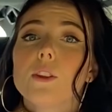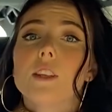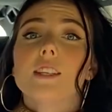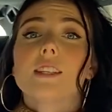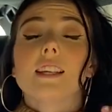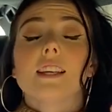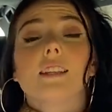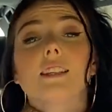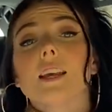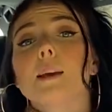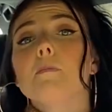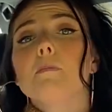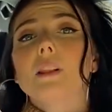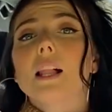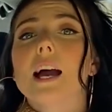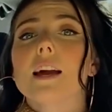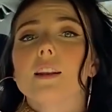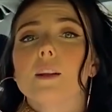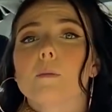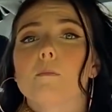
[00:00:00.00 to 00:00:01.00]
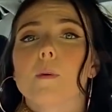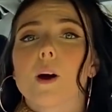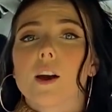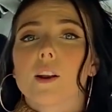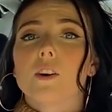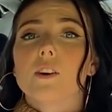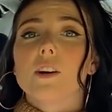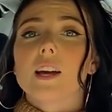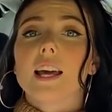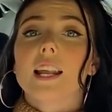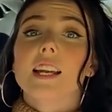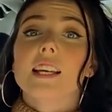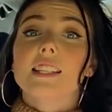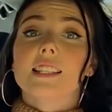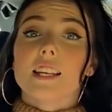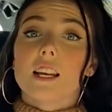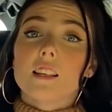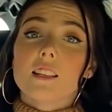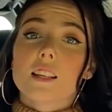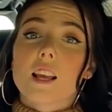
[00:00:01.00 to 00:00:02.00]
This is a platinum model, and
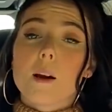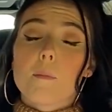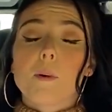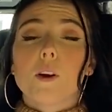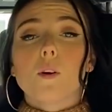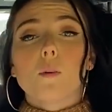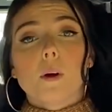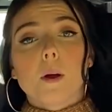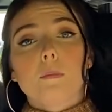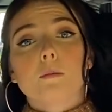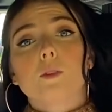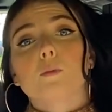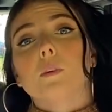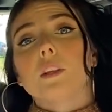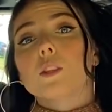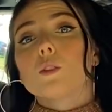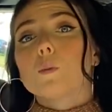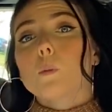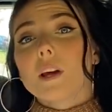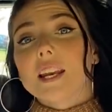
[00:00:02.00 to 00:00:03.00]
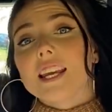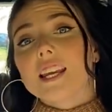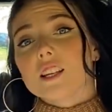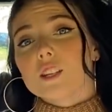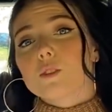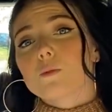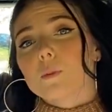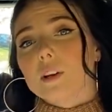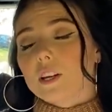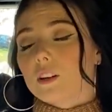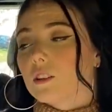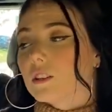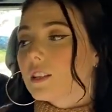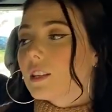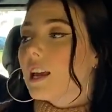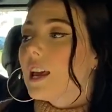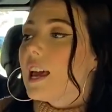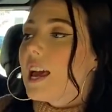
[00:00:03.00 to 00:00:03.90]
it does come equipped with twenty inch wheels.